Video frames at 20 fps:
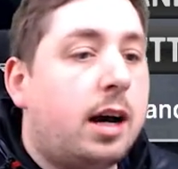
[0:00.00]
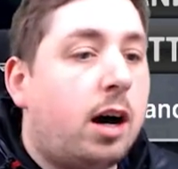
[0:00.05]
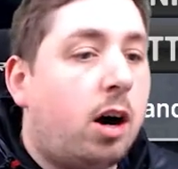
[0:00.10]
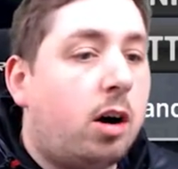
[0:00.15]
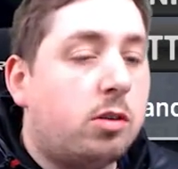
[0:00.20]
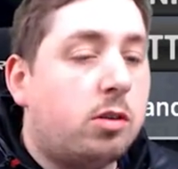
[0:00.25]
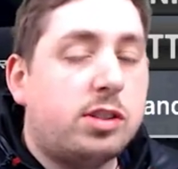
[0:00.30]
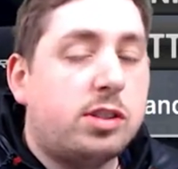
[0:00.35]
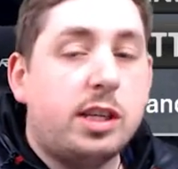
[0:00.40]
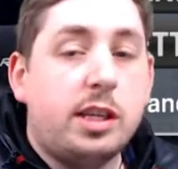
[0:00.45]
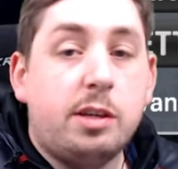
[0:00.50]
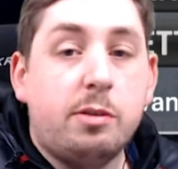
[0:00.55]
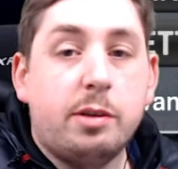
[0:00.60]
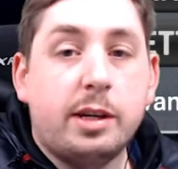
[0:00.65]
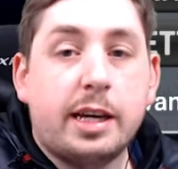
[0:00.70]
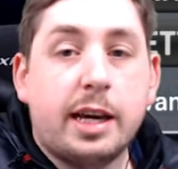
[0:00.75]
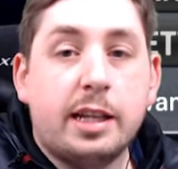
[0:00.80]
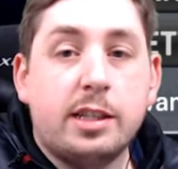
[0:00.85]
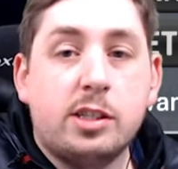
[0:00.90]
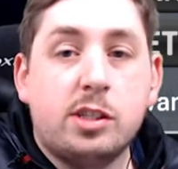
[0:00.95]
I'll see you
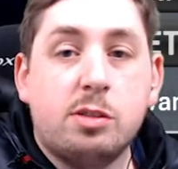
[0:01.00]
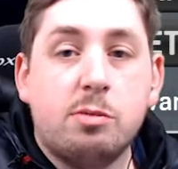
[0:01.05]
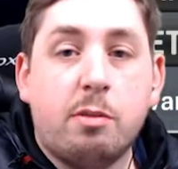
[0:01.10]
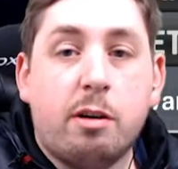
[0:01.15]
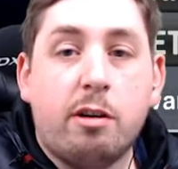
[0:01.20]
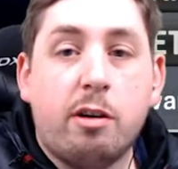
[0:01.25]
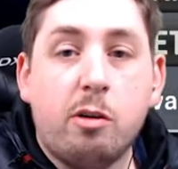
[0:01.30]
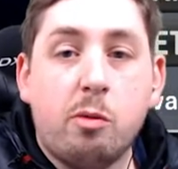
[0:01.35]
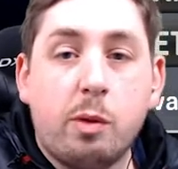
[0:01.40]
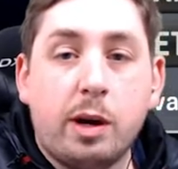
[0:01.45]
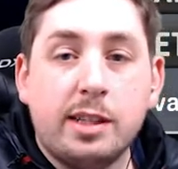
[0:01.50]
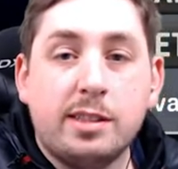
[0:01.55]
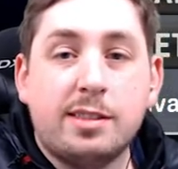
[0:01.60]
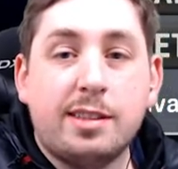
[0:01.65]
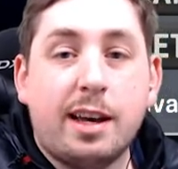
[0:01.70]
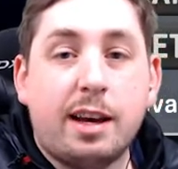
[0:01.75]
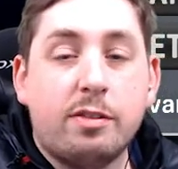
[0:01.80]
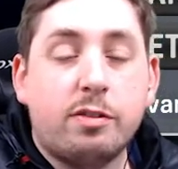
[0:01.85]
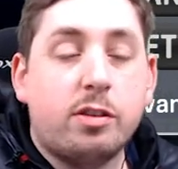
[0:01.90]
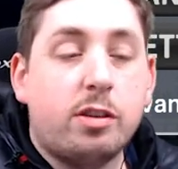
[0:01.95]
again tomorrow,
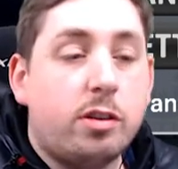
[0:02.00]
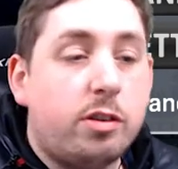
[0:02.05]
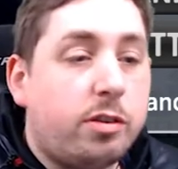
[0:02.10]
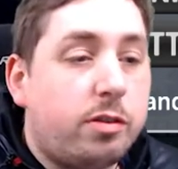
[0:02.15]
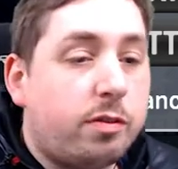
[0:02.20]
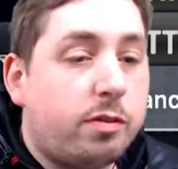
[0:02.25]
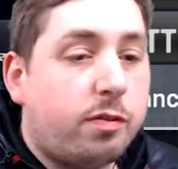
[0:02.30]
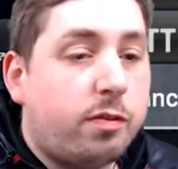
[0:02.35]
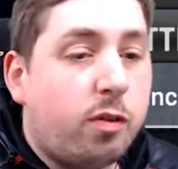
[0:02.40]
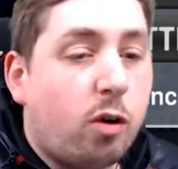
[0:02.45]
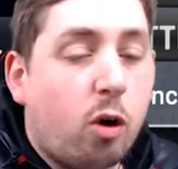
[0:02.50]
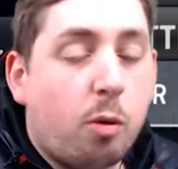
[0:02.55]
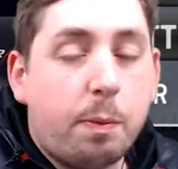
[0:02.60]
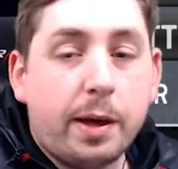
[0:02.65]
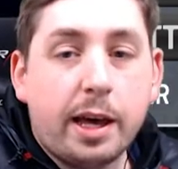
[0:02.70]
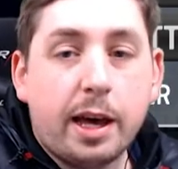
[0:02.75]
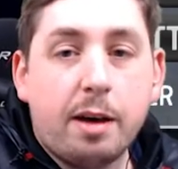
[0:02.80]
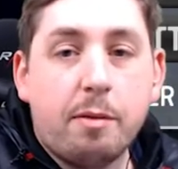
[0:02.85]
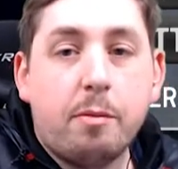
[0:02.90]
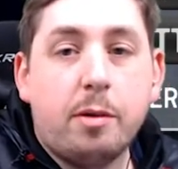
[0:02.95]
Wednesday afternoon, 4
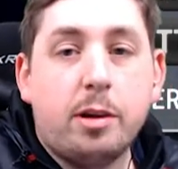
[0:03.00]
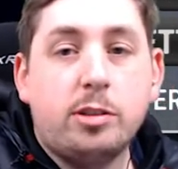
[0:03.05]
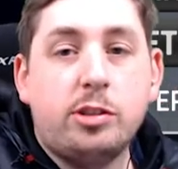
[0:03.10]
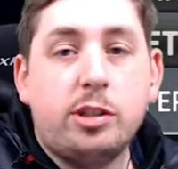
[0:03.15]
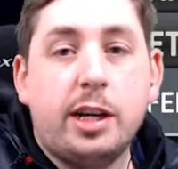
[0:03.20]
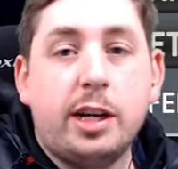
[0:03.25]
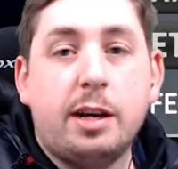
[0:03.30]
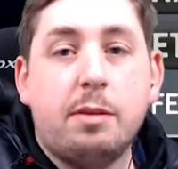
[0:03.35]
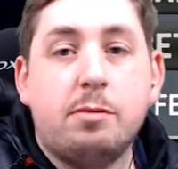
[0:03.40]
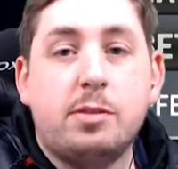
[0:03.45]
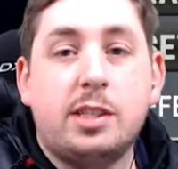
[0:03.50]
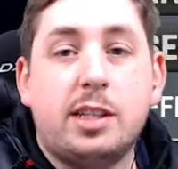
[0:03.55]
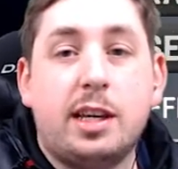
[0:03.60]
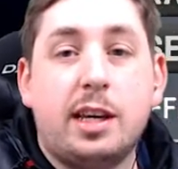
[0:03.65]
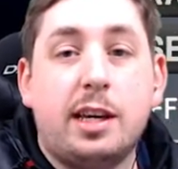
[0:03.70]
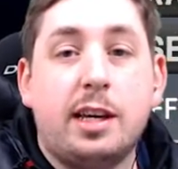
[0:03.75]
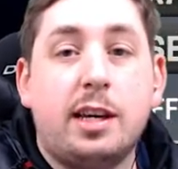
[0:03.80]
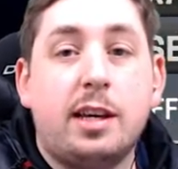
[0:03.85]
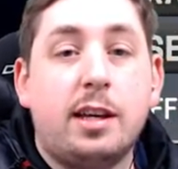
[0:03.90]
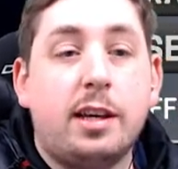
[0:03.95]
PM
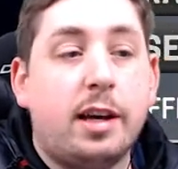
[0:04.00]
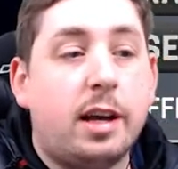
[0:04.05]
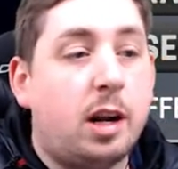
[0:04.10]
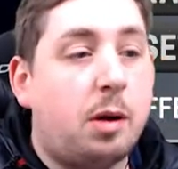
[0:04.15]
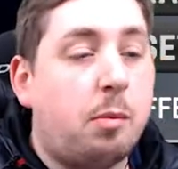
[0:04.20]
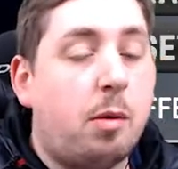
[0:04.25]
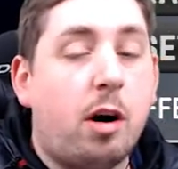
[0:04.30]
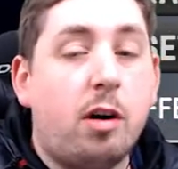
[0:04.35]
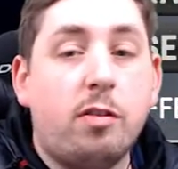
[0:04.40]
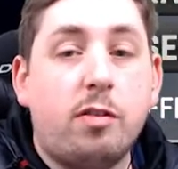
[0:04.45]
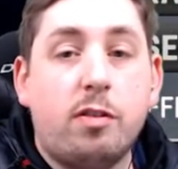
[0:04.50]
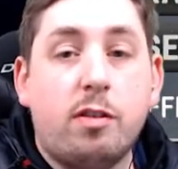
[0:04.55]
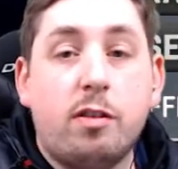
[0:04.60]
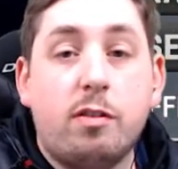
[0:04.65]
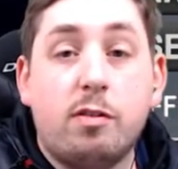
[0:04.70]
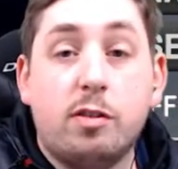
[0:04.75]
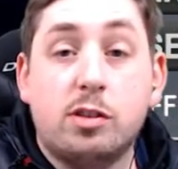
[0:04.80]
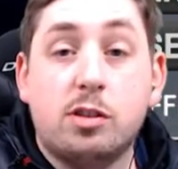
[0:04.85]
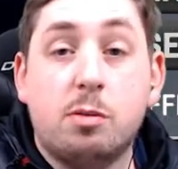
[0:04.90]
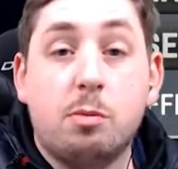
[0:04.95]
GMT, and I'm off
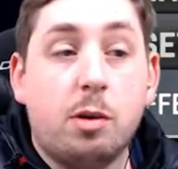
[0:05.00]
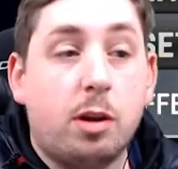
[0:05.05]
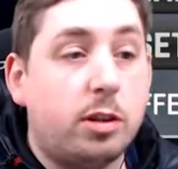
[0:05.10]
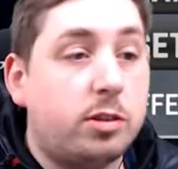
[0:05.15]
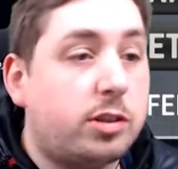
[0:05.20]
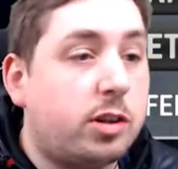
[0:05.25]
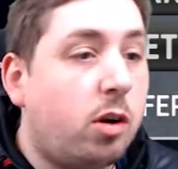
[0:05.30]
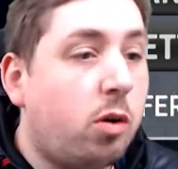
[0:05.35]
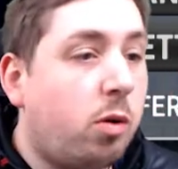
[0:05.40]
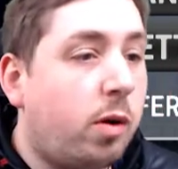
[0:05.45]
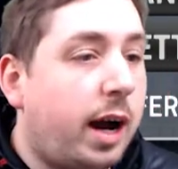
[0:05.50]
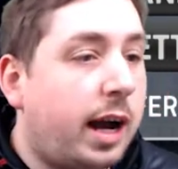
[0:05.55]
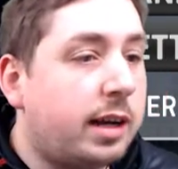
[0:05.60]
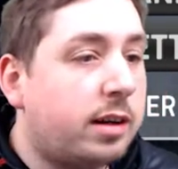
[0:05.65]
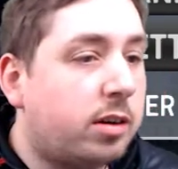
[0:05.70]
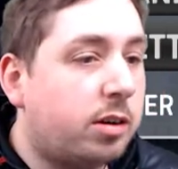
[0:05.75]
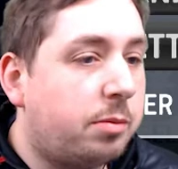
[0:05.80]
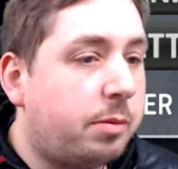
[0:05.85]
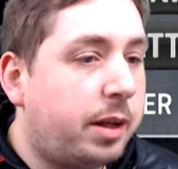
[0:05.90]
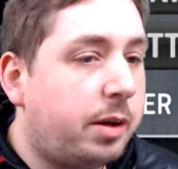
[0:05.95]
for some lunch. Oh,
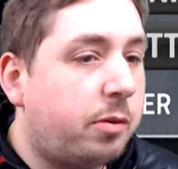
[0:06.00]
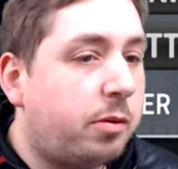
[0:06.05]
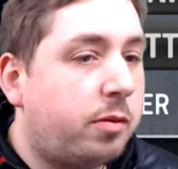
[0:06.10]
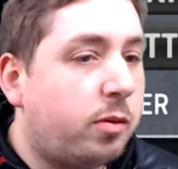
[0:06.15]
hang on a minute.